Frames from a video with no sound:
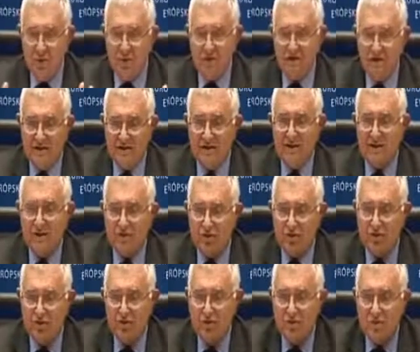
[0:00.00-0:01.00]
when it
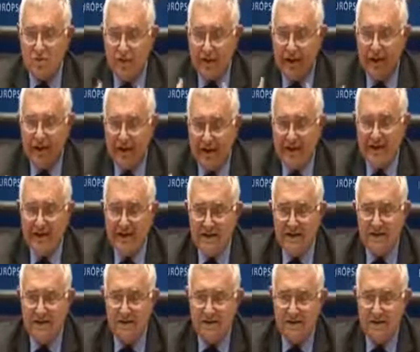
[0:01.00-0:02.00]
comes to
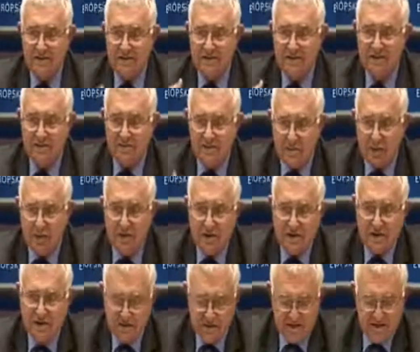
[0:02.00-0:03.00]
analyzing the
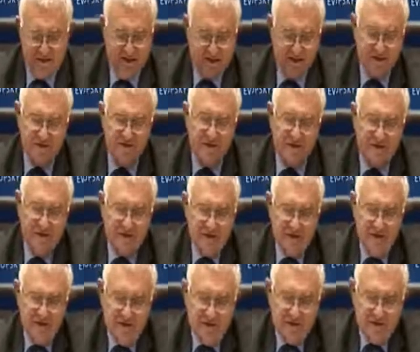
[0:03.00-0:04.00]
product itself.
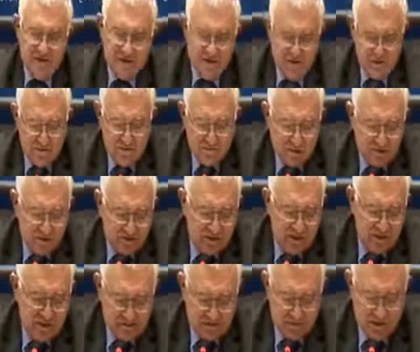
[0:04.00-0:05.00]
And
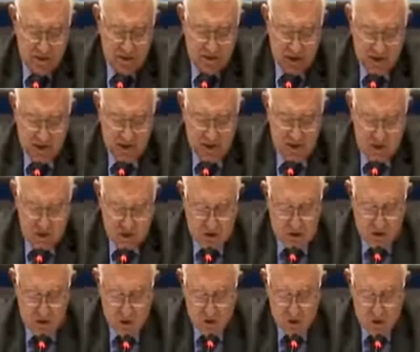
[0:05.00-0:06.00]
therefore,
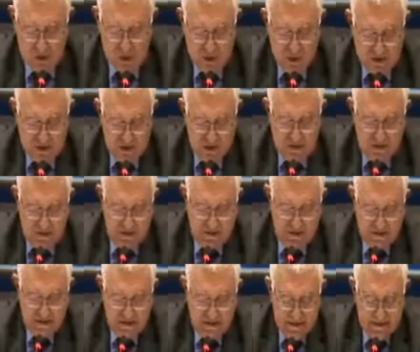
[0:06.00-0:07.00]
action on
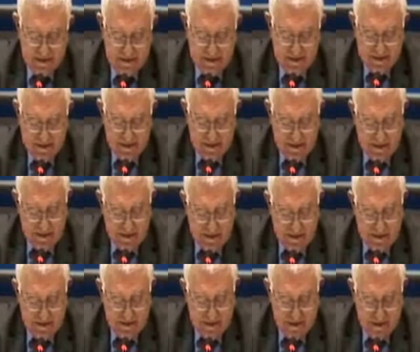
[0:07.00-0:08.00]
this
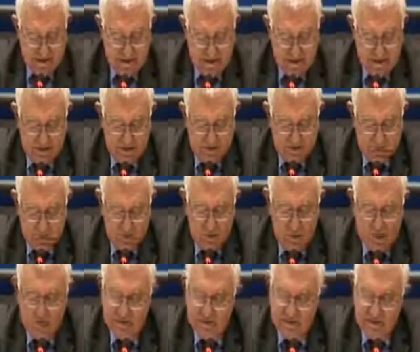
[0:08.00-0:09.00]
at the
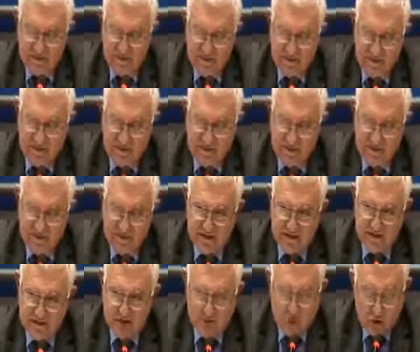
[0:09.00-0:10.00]
moment
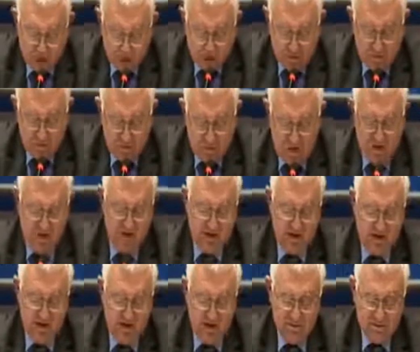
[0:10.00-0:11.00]
is not
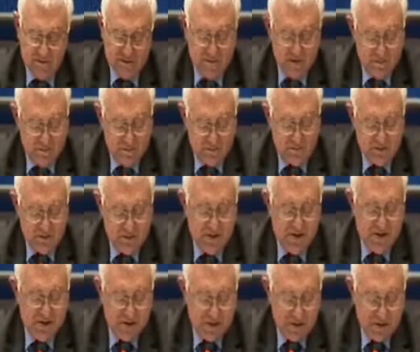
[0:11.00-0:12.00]
being
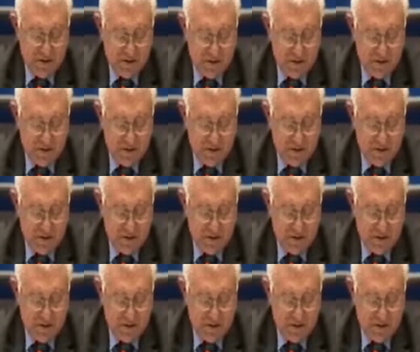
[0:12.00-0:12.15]
foreseen.